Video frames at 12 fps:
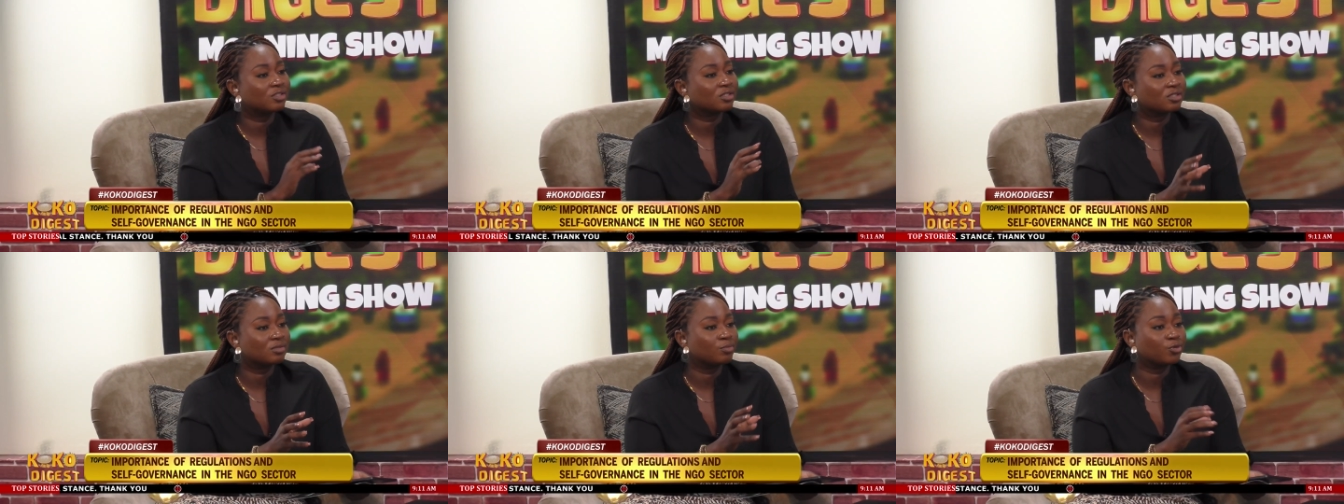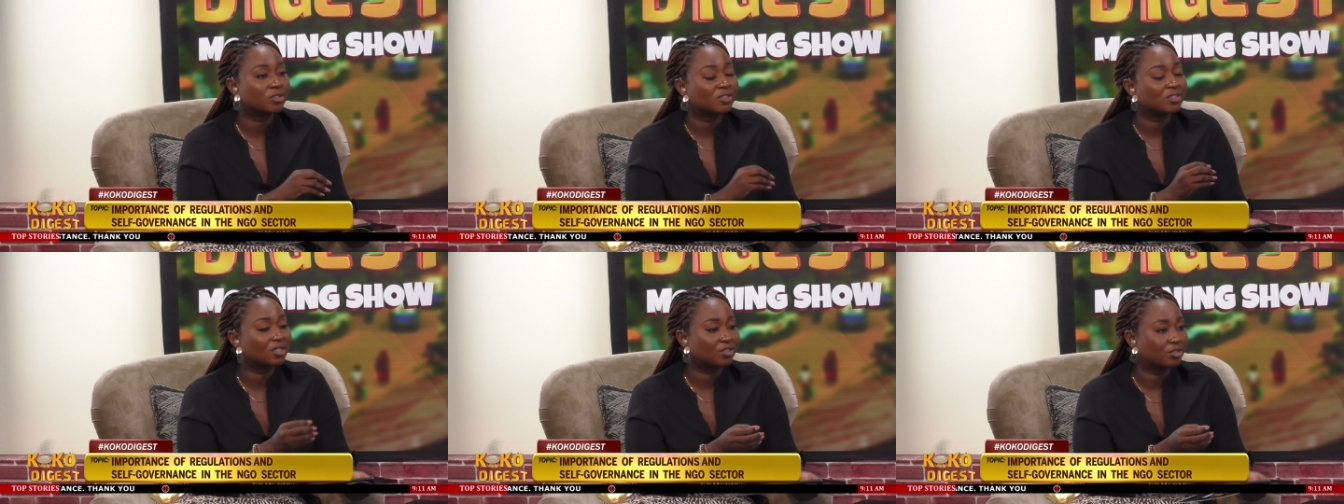to just
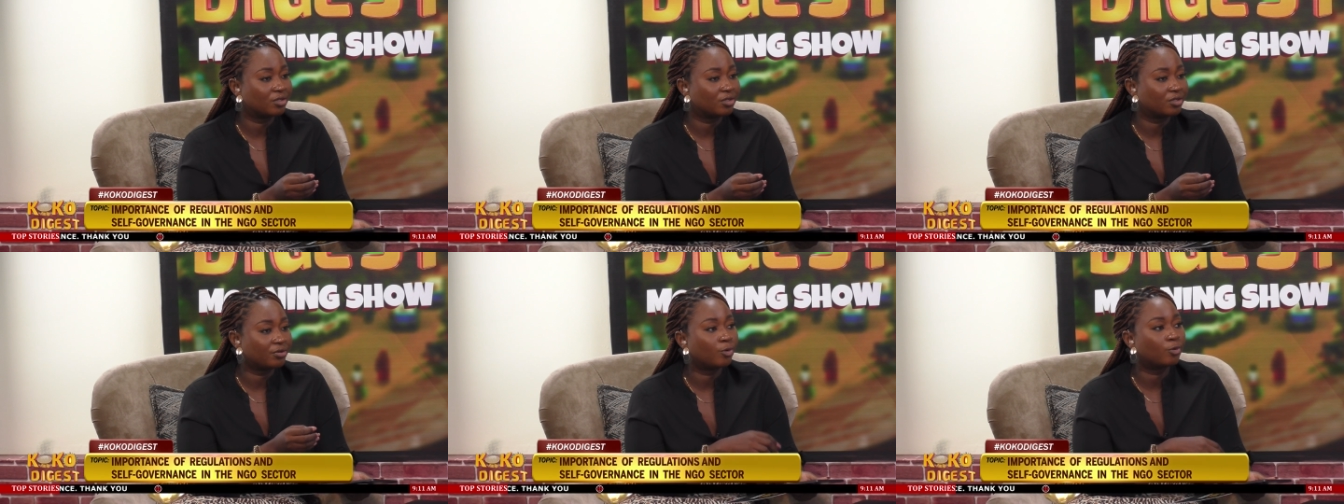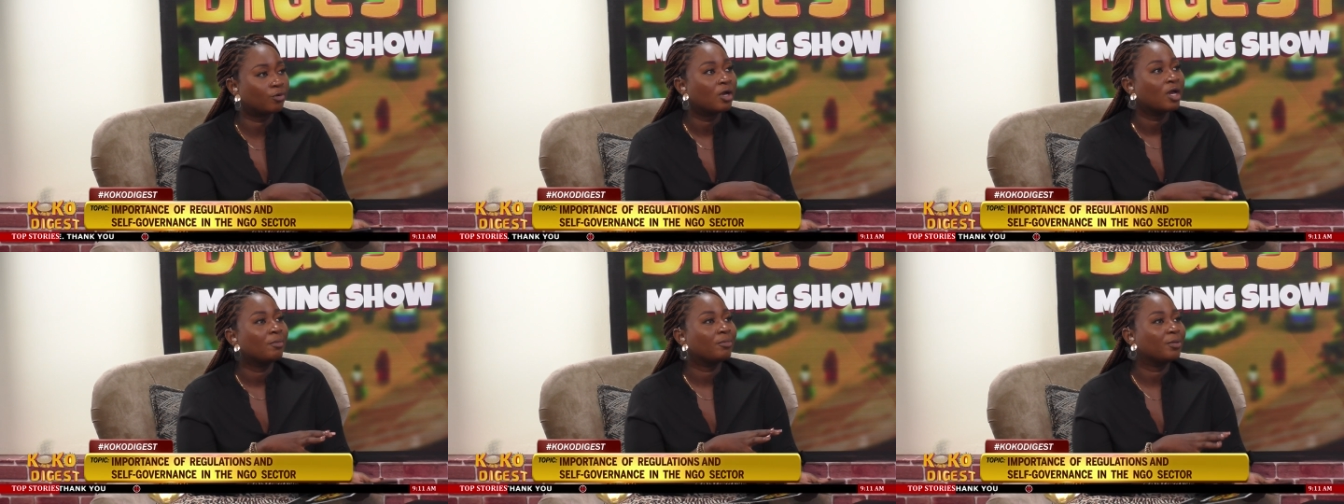books and stationery,
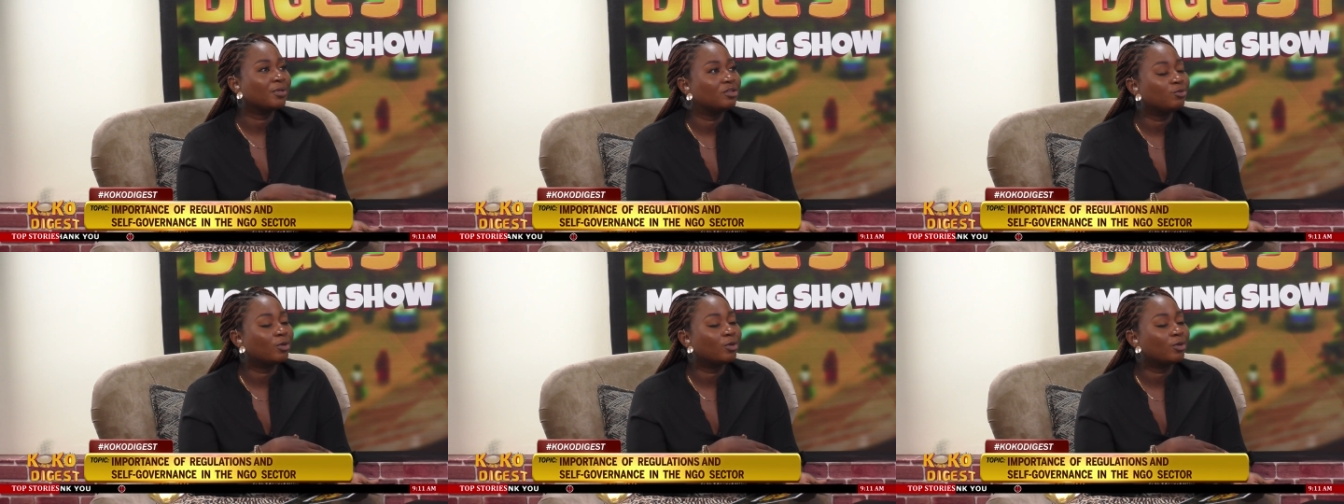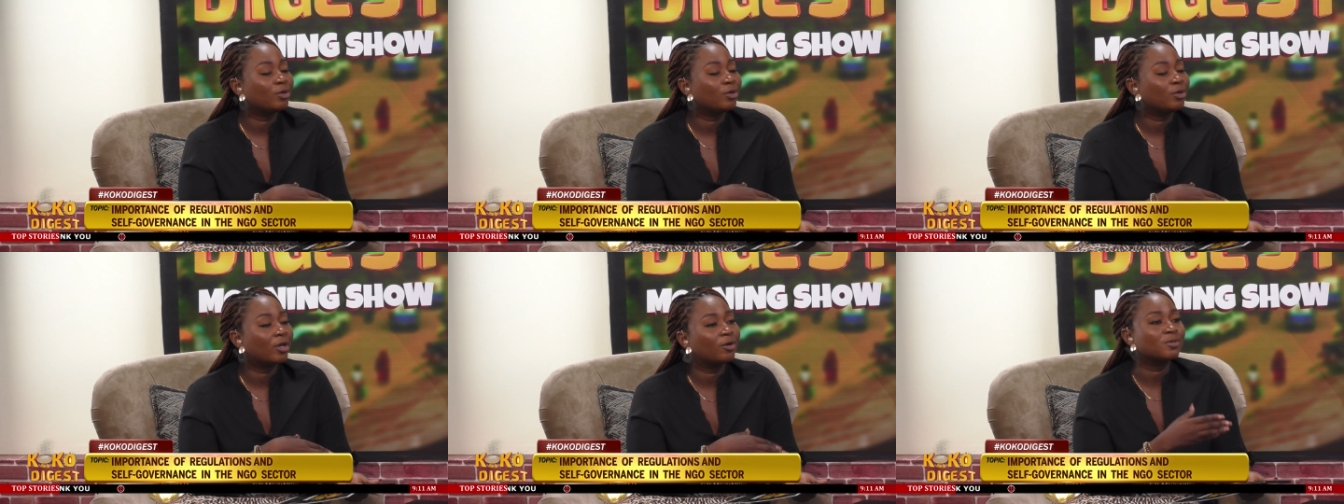or maybe
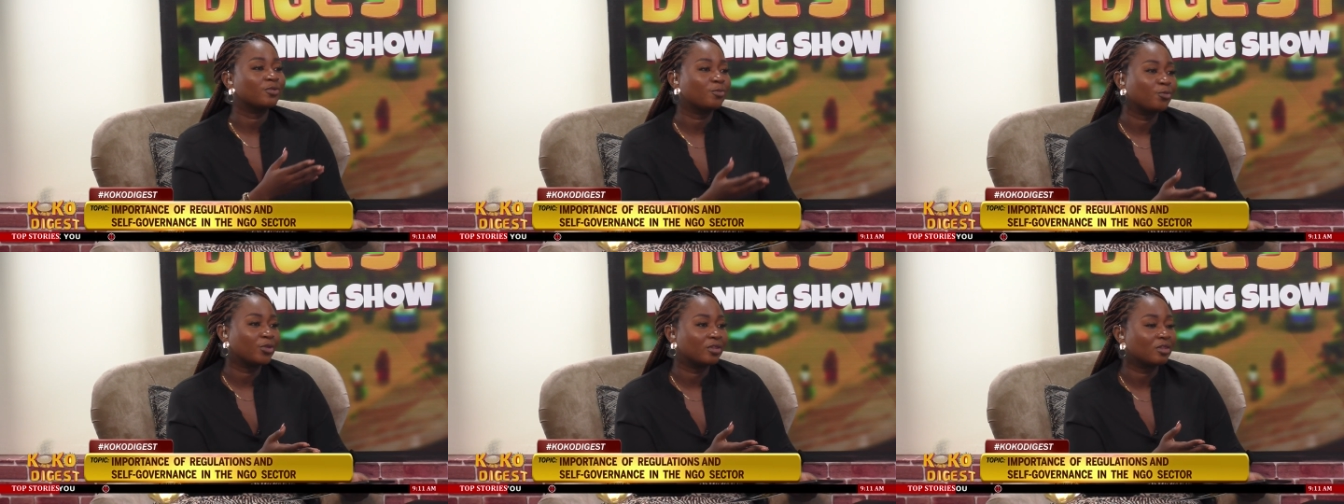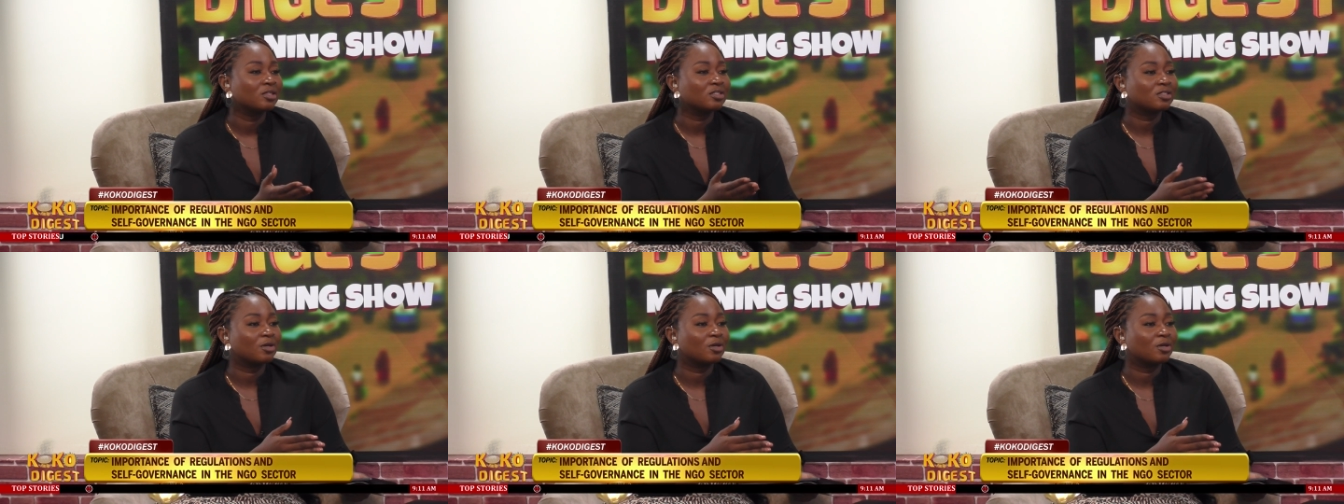you help some of them with
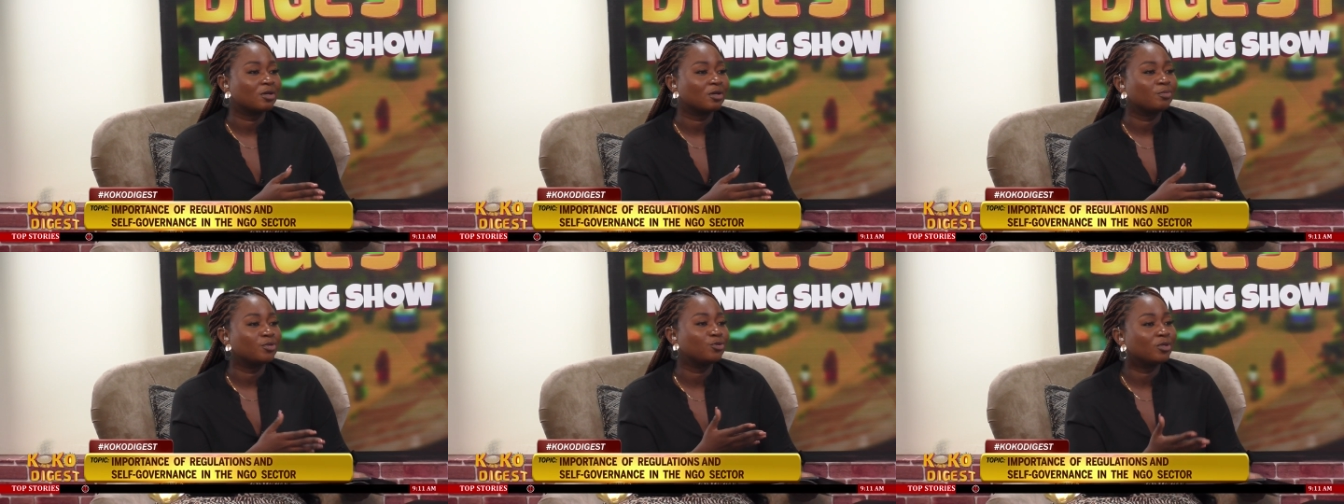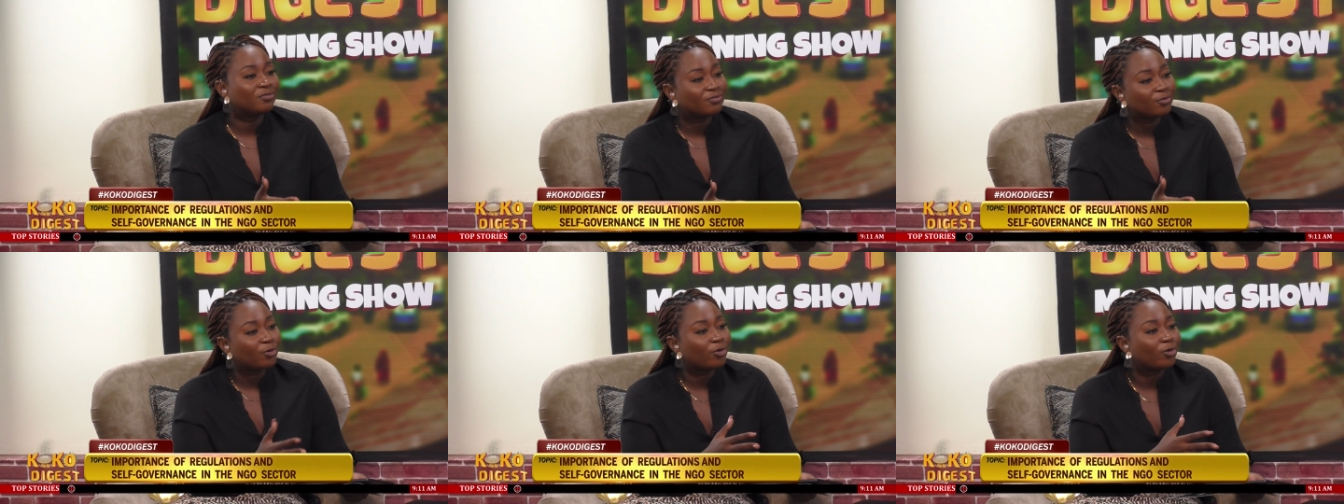some
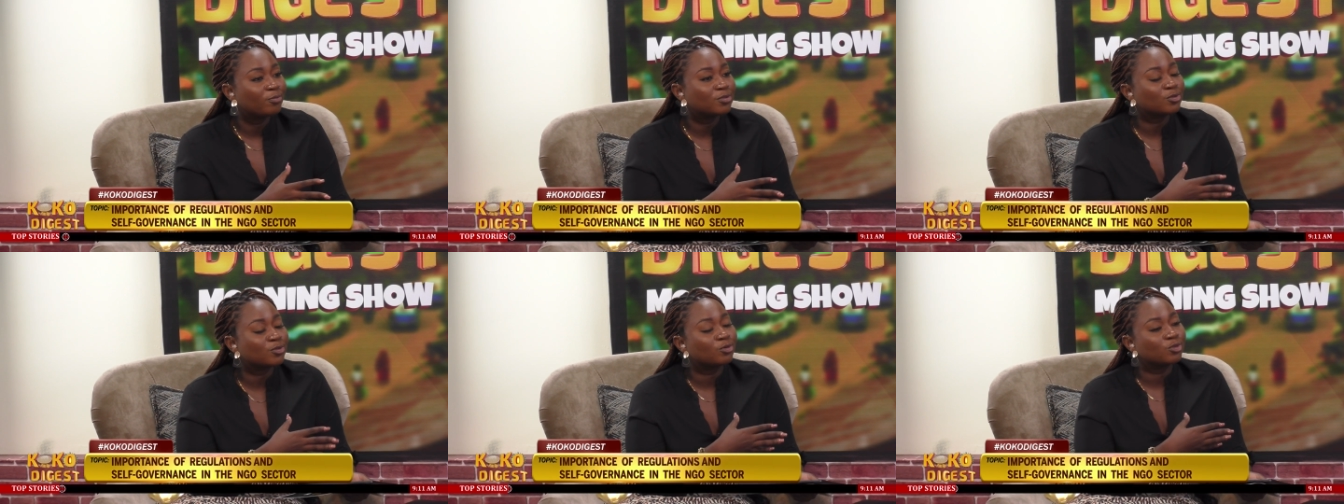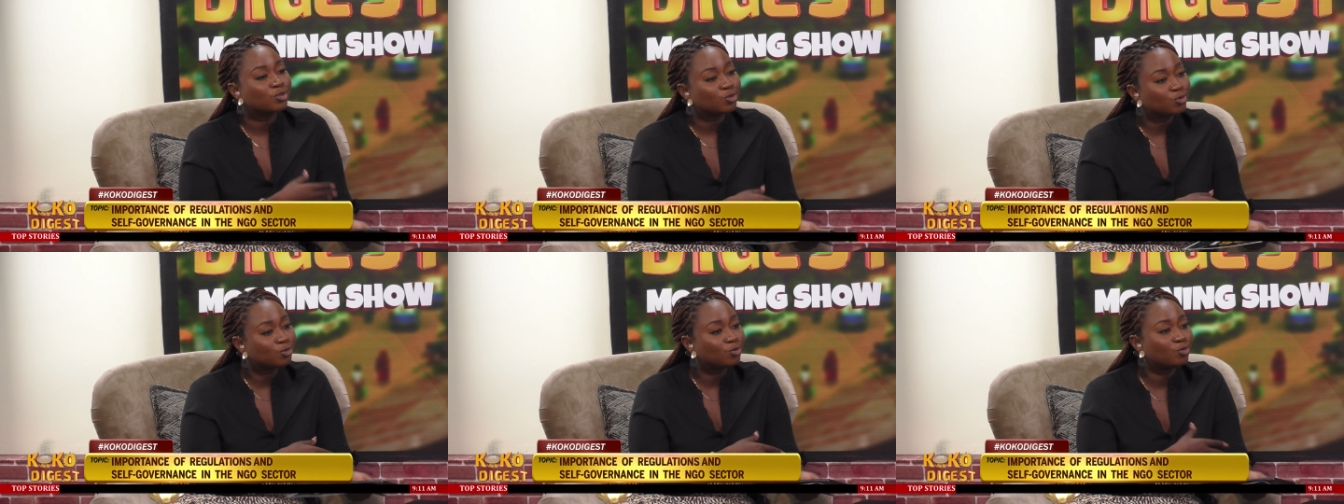uniforms or
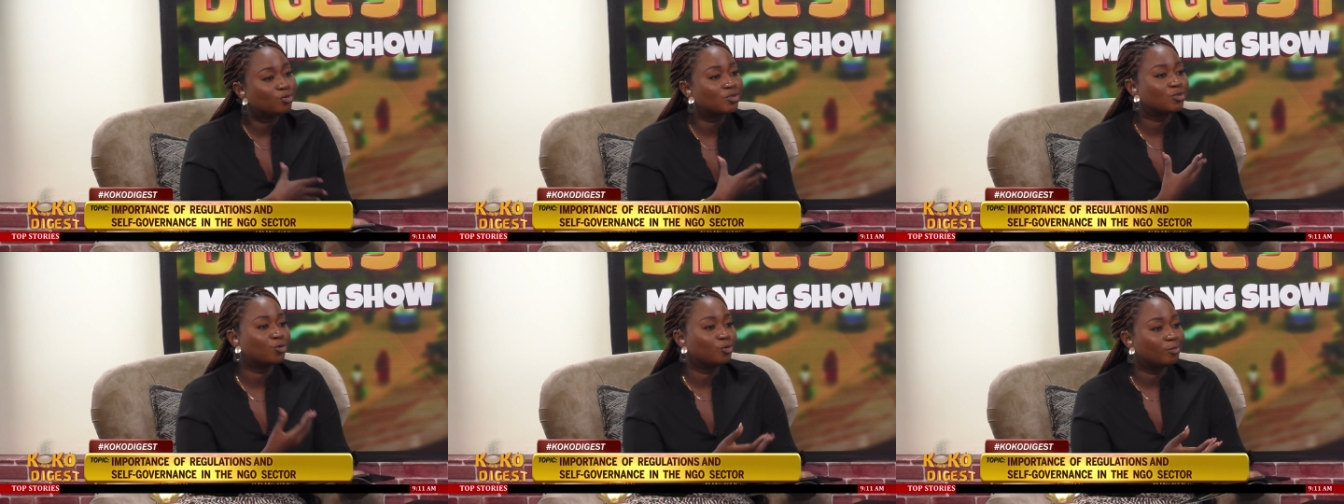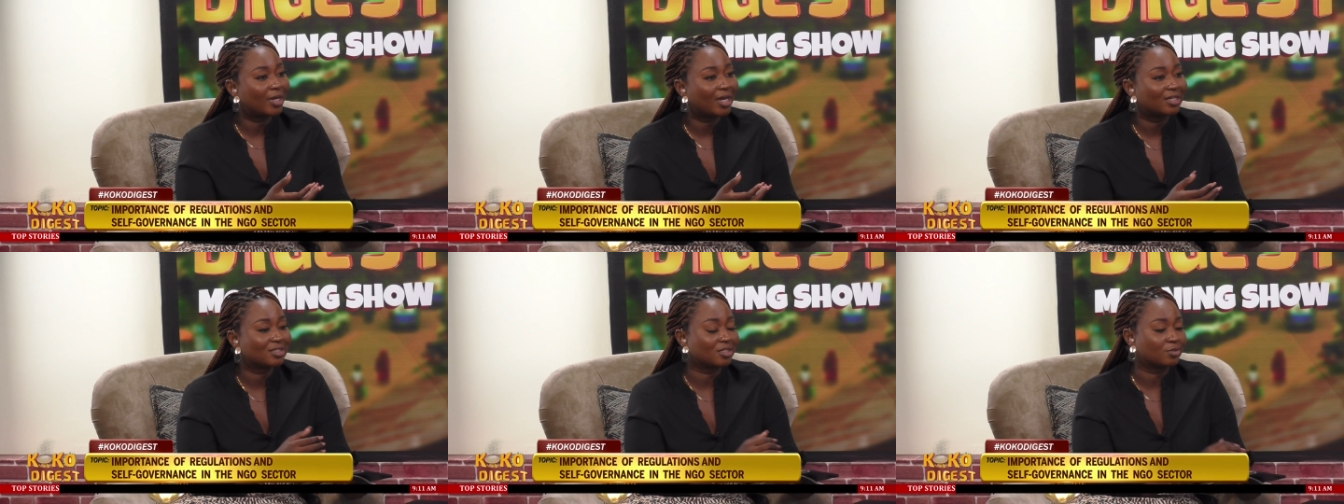shoes, school
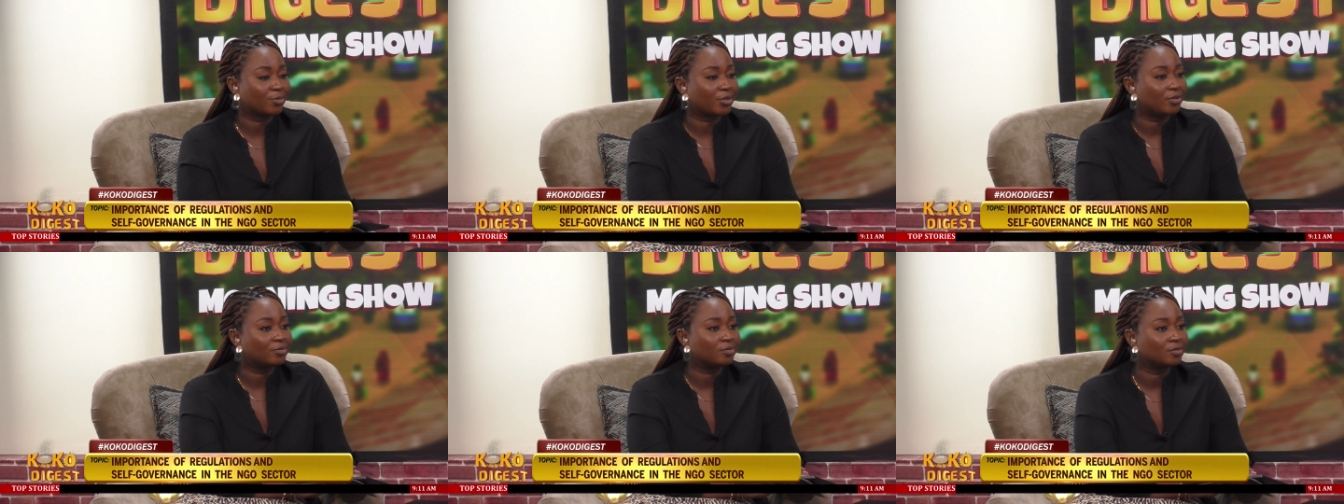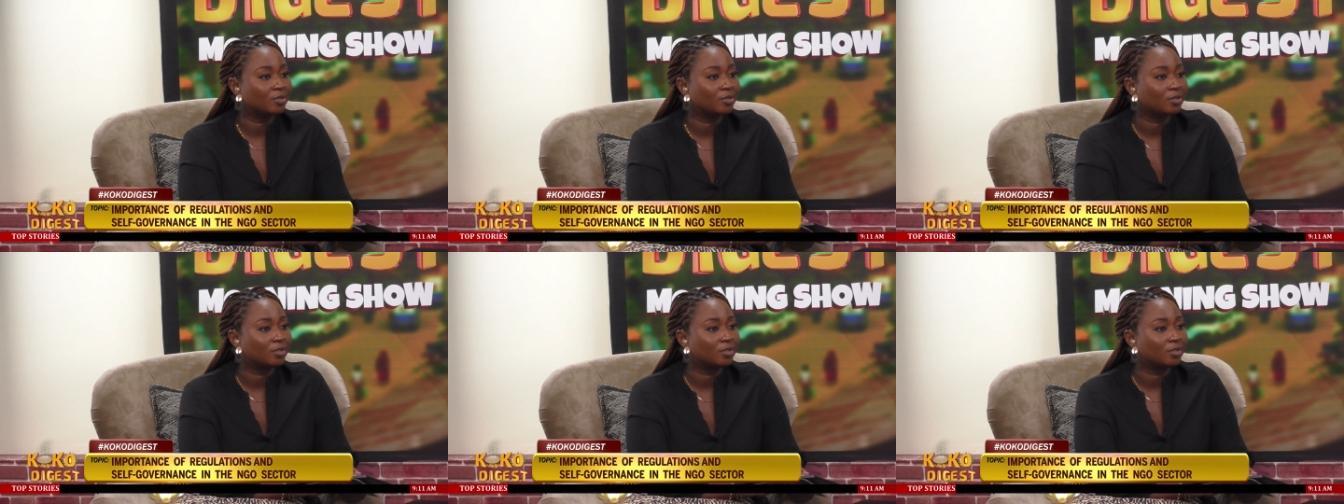bags as well.